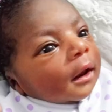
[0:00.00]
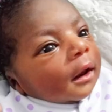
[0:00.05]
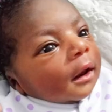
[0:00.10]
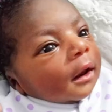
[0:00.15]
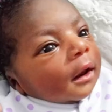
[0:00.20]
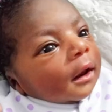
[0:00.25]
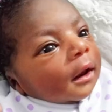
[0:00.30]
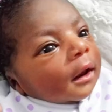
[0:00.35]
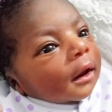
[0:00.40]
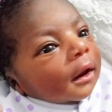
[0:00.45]

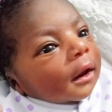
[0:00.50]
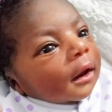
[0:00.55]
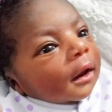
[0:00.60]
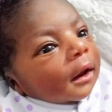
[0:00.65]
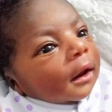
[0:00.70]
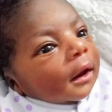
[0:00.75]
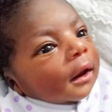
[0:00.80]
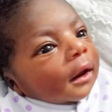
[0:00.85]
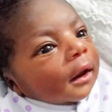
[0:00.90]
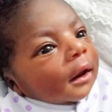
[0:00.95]
hey,
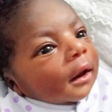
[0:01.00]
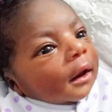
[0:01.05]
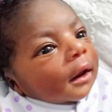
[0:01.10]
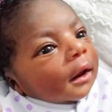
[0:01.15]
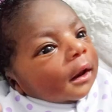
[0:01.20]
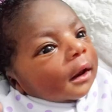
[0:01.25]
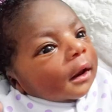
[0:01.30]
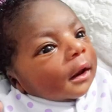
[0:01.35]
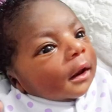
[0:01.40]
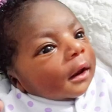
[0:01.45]

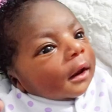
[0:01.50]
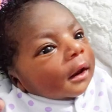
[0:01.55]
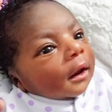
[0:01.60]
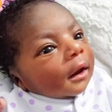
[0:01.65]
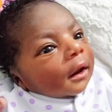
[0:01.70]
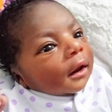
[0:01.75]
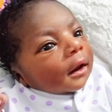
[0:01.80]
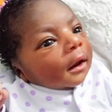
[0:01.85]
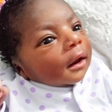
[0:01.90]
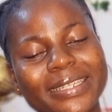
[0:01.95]
oh
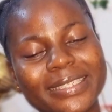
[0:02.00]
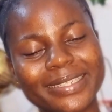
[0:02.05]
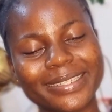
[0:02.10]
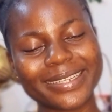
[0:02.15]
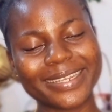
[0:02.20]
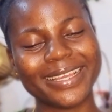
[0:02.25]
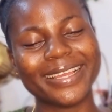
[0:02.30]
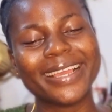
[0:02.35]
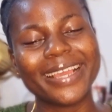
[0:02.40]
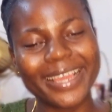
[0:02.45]
my God,
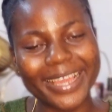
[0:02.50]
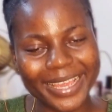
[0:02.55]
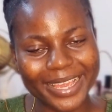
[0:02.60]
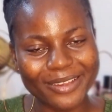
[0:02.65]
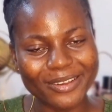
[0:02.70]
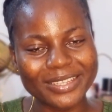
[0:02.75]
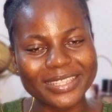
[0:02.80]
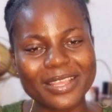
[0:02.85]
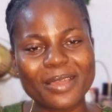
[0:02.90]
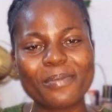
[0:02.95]

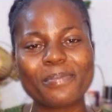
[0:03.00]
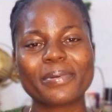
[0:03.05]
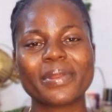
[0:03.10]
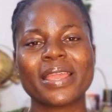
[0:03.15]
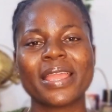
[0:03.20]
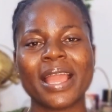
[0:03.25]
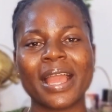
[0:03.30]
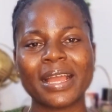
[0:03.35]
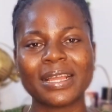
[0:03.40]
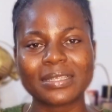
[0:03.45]
hey, what a
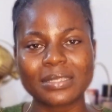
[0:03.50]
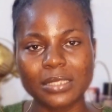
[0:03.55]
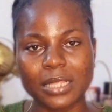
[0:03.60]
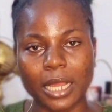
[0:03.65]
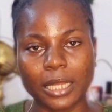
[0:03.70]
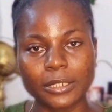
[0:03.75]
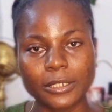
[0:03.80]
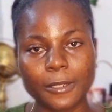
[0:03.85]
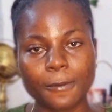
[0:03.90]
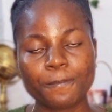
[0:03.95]
prayer
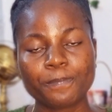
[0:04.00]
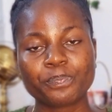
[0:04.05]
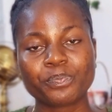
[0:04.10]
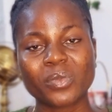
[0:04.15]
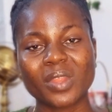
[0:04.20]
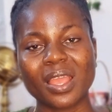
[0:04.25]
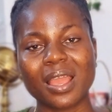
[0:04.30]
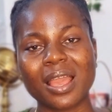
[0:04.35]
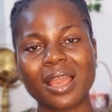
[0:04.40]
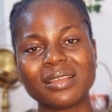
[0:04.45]
answered.
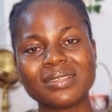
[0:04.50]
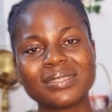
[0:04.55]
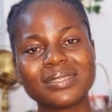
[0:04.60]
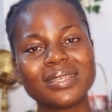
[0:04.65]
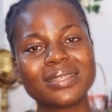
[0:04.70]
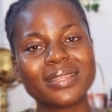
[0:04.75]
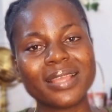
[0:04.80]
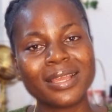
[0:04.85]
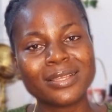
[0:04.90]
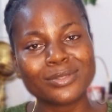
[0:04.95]
And
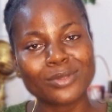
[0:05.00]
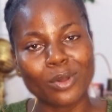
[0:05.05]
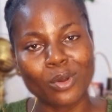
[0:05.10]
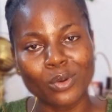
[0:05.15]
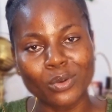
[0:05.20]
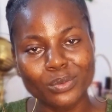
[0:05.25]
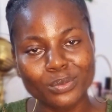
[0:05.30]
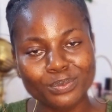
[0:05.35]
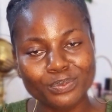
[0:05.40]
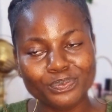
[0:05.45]
Zita's
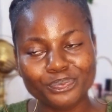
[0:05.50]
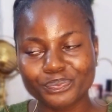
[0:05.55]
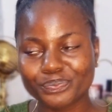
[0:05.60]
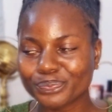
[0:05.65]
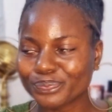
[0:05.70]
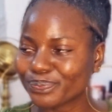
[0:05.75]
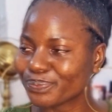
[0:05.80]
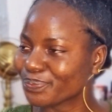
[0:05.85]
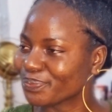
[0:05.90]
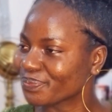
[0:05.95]
own,
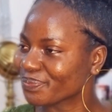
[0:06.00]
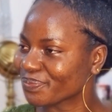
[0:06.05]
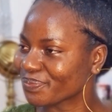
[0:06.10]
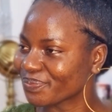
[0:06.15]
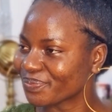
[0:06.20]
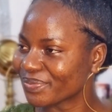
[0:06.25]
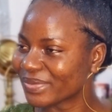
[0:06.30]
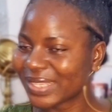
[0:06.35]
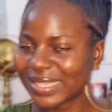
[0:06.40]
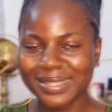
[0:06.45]

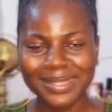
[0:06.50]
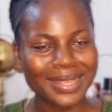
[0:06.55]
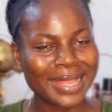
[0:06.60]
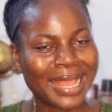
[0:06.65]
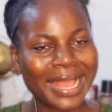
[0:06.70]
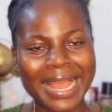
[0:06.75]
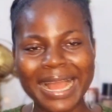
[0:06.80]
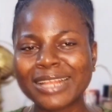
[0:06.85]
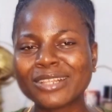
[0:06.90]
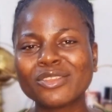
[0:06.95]

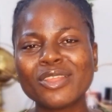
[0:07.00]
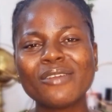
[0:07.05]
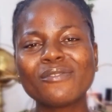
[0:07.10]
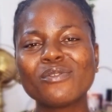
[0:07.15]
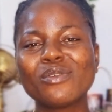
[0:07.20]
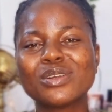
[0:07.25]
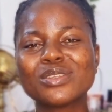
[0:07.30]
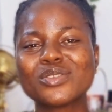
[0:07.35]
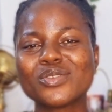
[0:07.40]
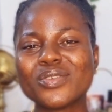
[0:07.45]
I don't
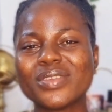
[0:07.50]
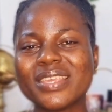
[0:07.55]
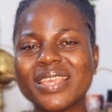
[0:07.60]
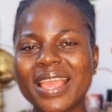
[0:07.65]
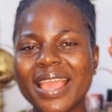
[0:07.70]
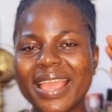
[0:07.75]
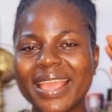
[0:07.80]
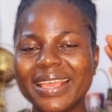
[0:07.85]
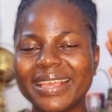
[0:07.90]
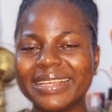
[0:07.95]
even want to
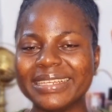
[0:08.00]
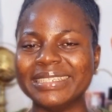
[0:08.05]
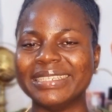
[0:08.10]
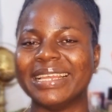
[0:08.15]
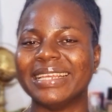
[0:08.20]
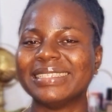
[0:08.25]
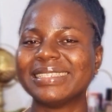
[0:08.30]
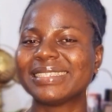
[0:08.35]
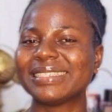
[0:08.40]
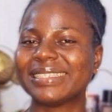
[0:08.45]
hear
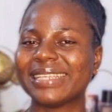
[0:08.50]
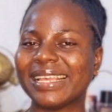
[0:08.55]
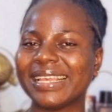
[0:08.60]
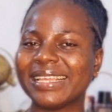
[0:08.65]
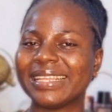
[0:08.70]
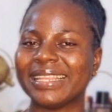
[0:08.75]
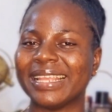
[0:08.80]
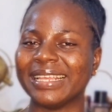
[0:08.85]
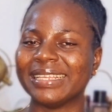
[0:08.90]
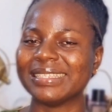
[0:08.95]
them
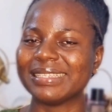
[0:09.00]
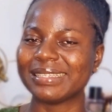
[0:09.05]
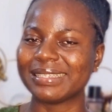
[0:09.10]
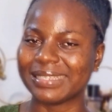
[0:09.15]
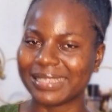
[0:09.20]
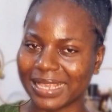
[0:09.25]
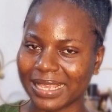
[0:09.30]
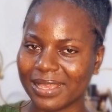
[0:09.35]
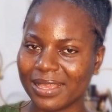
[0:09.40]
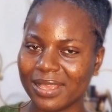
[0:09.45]
say, them
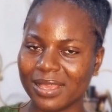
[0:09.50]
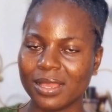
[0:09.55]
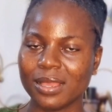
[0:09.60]
say.